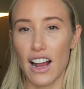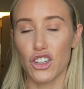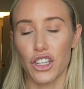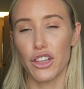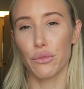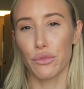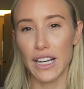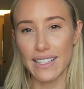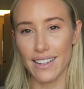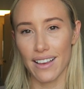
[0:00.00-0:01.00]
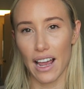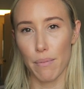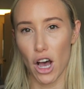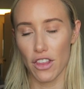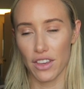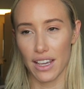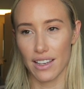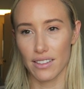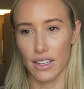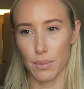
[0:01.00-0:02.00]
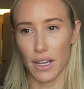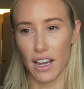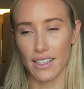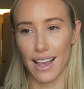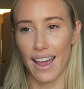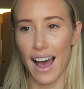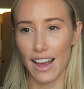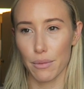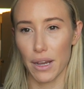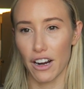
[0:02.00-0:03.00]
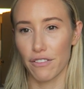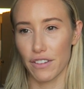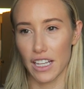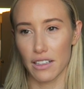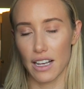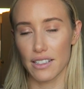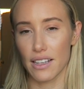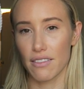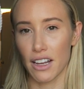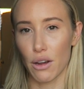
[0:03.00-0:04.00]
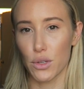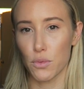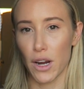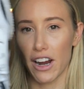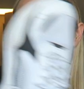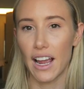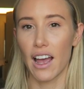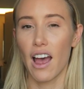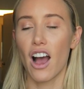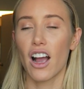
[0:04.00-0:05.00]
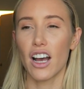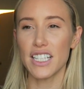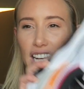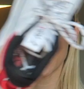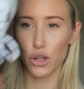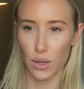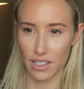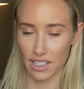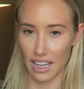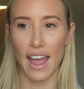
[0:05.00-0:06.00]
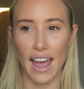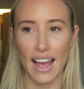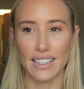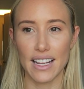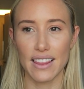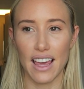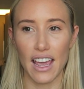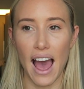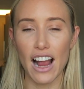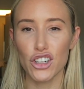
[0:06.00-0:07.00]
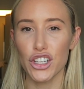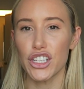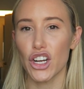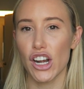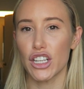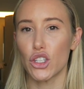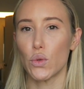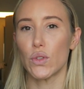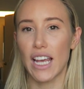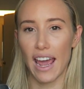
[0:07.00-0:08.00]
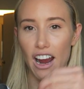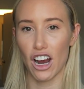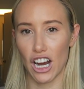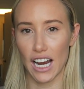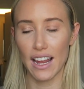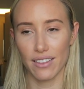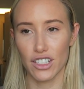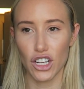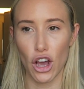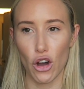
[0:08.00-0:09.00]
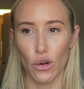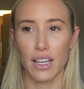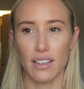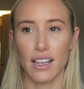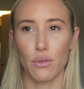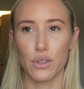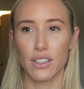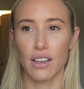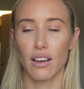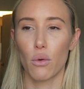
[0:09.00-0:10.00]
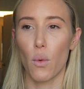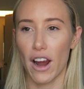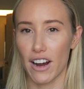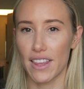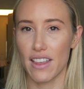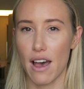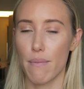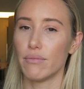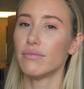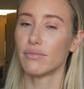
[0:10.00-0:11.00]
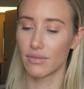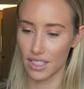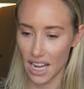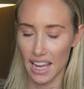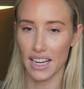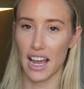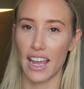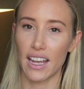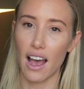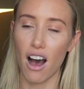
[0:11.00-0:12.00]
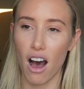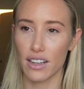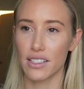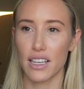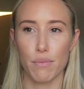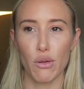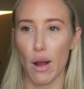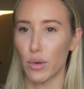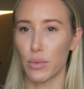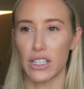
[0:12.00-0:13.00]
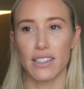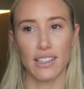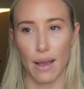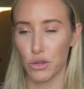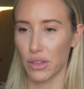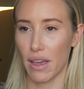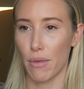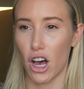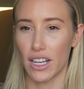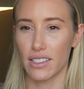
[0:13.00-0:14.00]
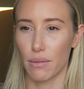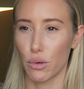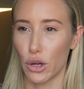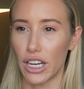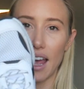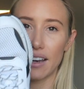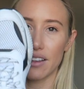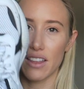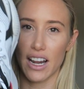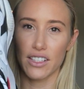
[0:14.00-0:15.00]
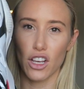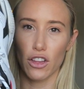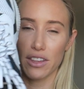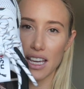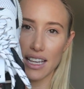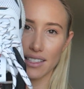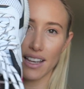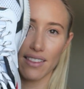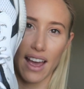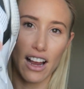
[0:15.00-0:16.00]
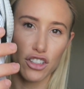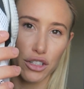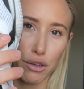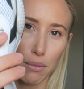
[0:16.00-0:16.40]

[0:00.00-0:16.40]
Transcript: Actually, the reason that I bought these is because I had a pair of Filas that I was wearing continuously, and they actually started to tear in the toe because I was wearing them day and night. Honestly, probably slept with them on at some point. And then I saw these, and they actually